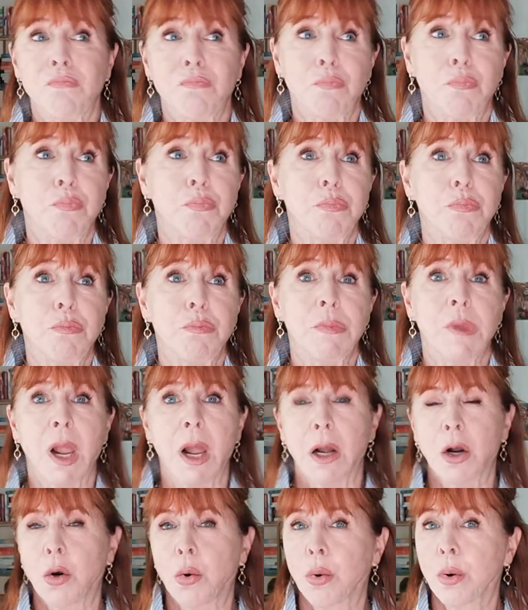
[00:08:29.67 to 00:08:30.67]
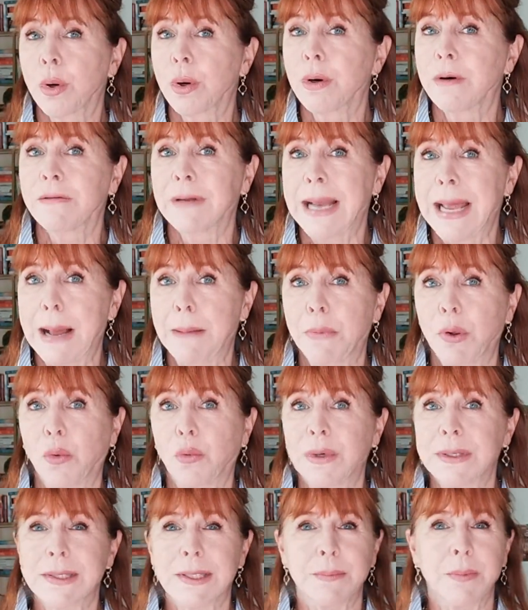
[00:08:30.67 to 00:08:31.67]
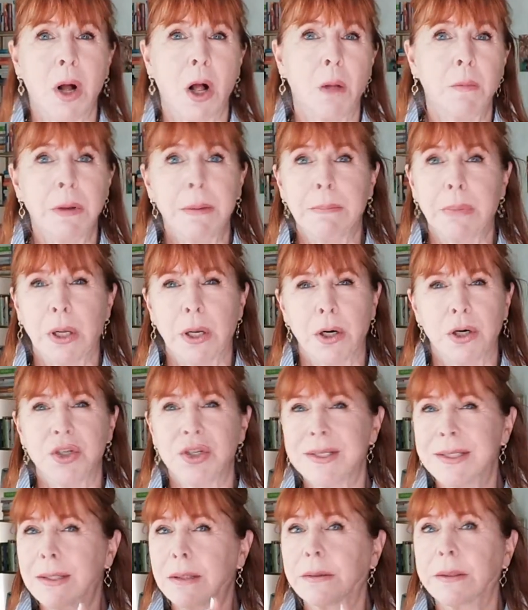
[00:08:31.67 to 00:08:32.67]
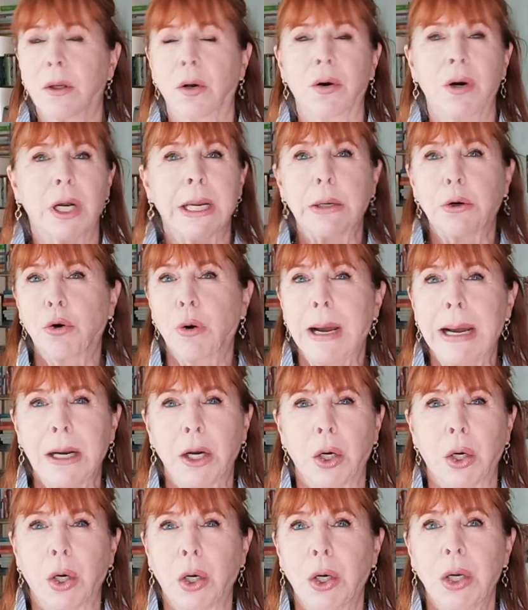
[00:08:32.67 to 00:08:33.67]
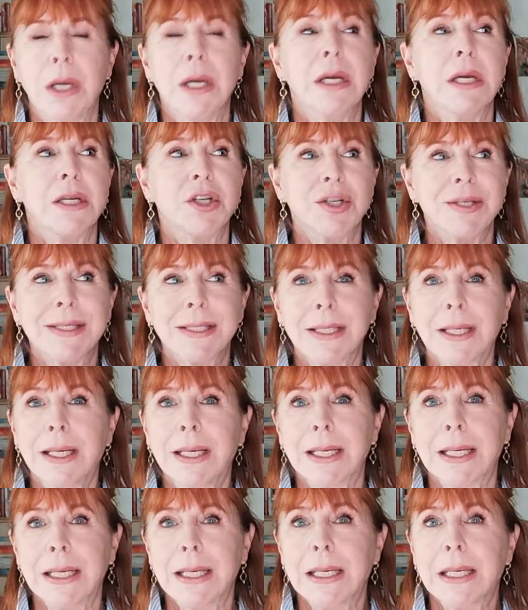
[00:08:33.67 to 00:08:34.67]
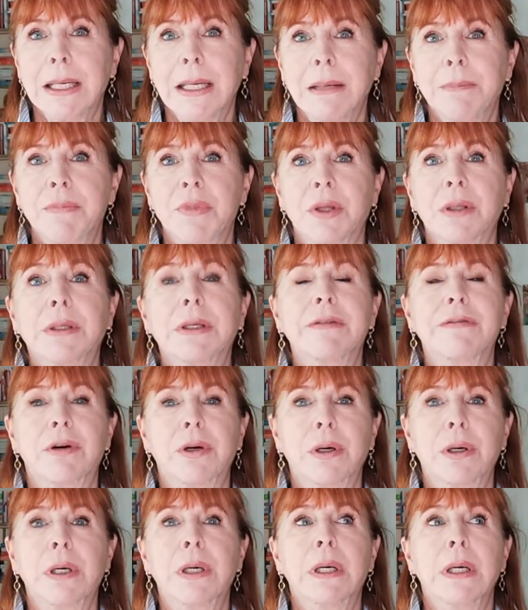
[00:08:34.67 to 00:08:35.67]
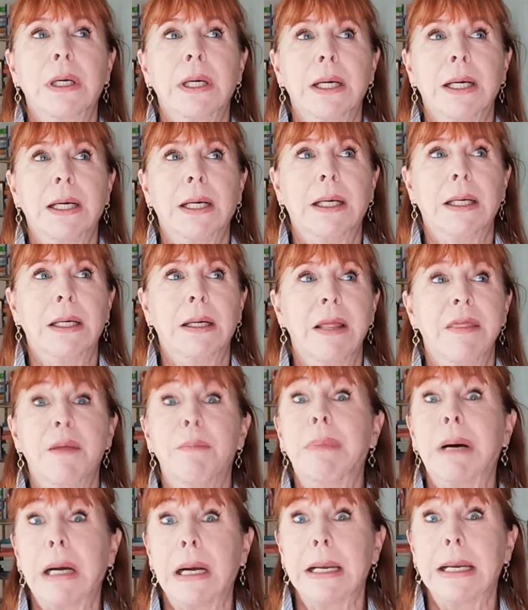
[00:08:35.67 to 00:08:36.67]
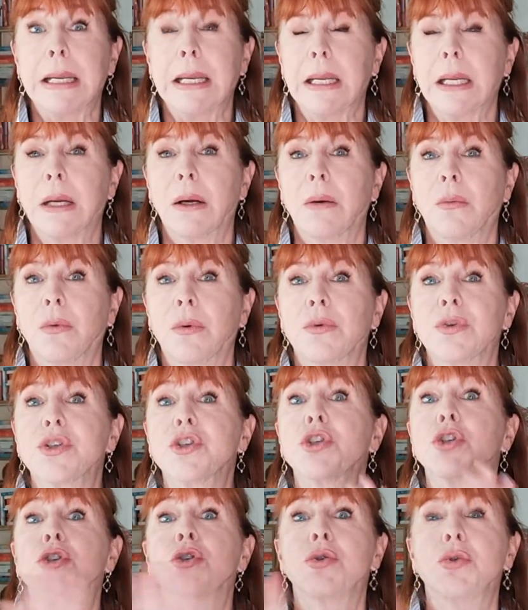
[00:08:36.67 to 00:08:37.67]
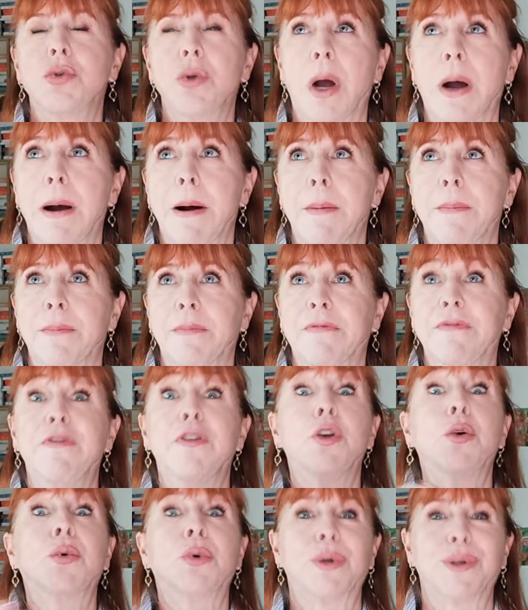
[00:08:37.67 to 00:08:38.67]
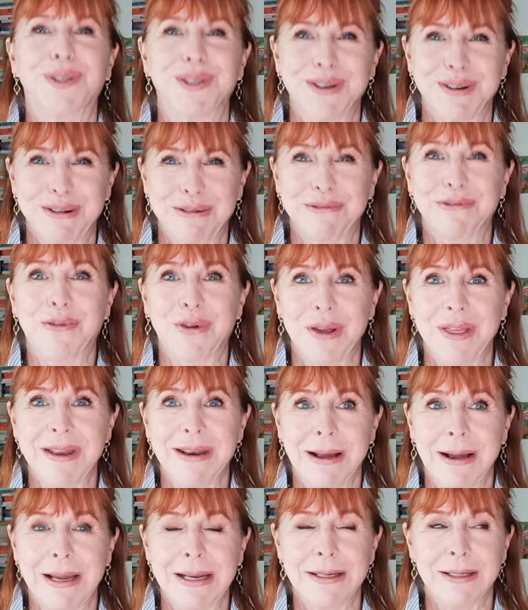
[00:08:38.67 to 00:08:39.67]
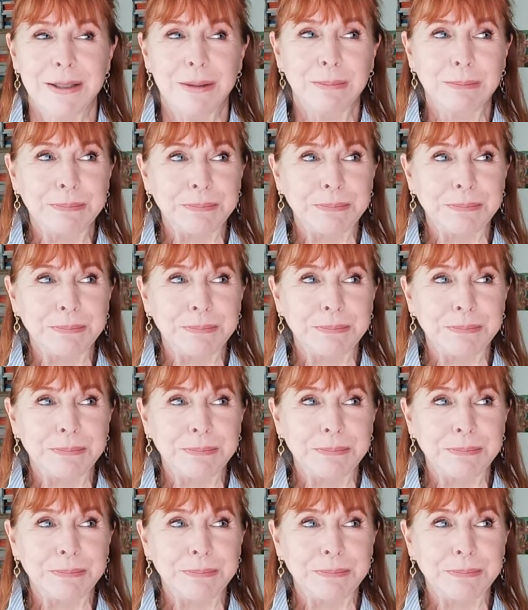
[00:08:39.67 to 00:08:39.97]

mm, a quarter of an apple with some almond butter, just a little, or a cracker, just to kind of keep the liver uh, and the body um, fueled for the night.